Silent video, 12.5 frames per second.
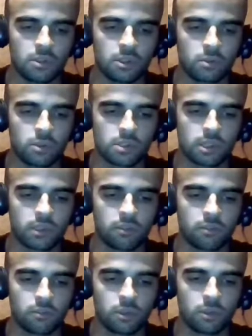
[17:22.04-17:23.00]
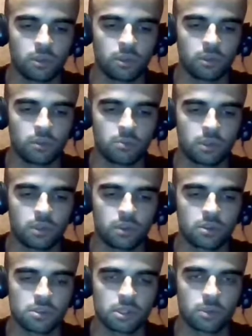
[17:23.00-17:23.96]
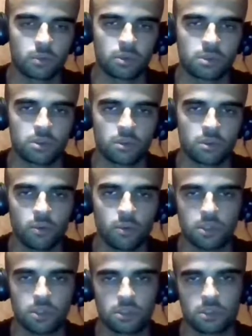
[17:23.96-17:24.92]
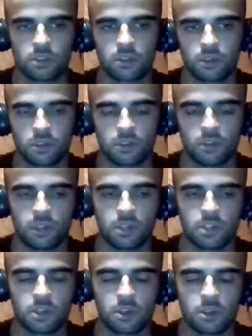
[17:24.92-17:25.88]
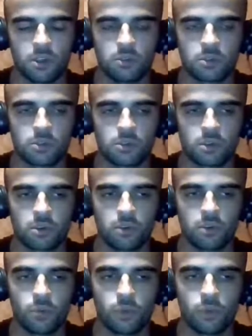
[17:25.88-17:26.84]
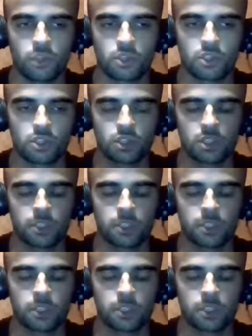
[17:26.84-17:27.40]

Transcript: it was like really good, because that was always let's say a close circle, which